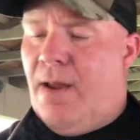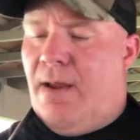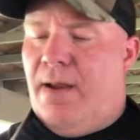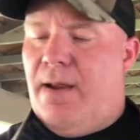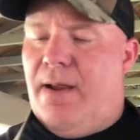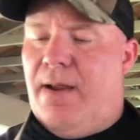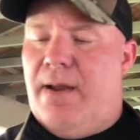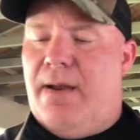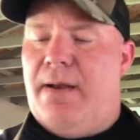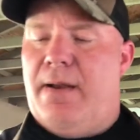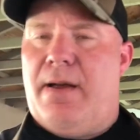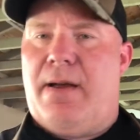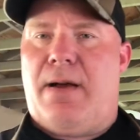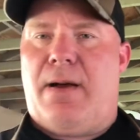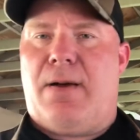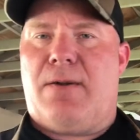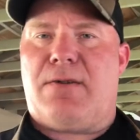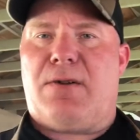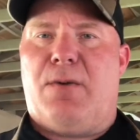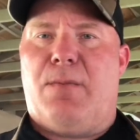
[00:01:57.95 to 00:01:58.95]
And
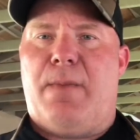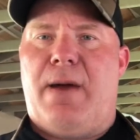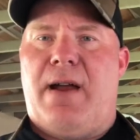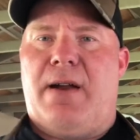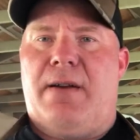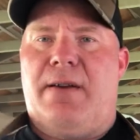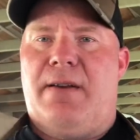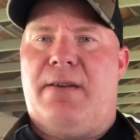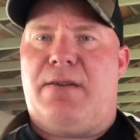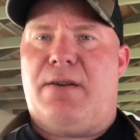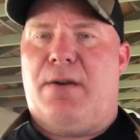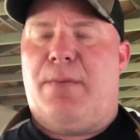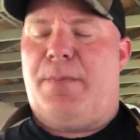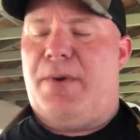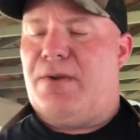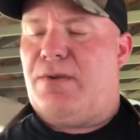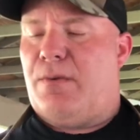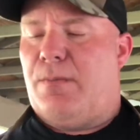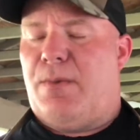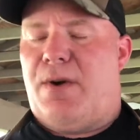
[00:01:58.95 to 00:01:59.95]
also mounted it to the
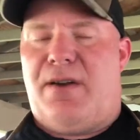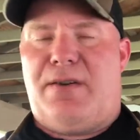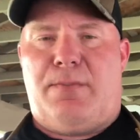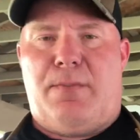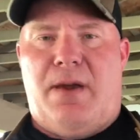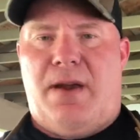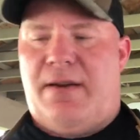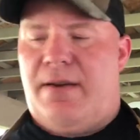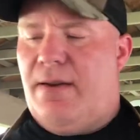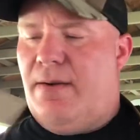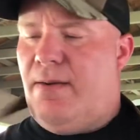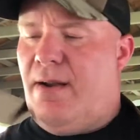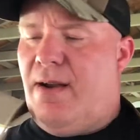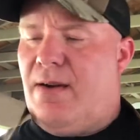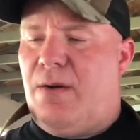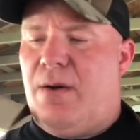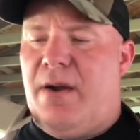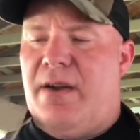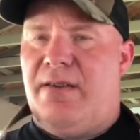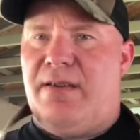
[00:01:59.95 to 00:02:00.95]
pistol brace back here.
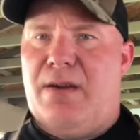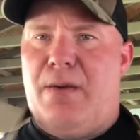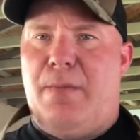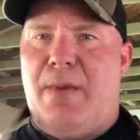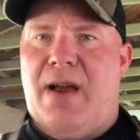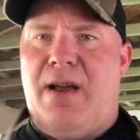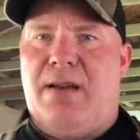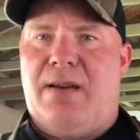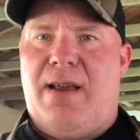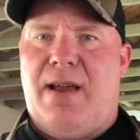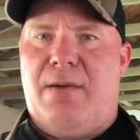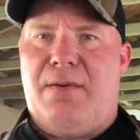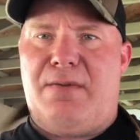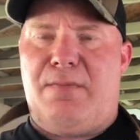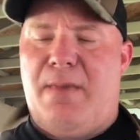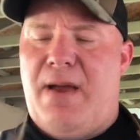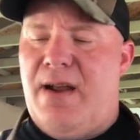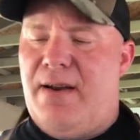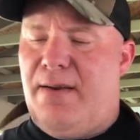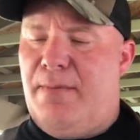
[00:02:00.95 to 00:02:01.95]
Not crazy about how
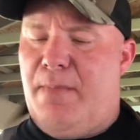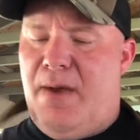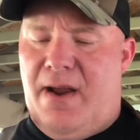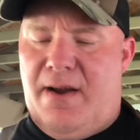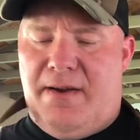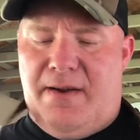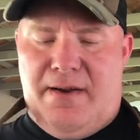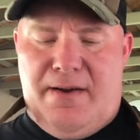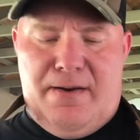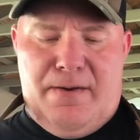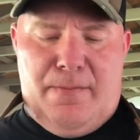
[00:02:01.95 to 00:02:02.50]
it's mounted back here,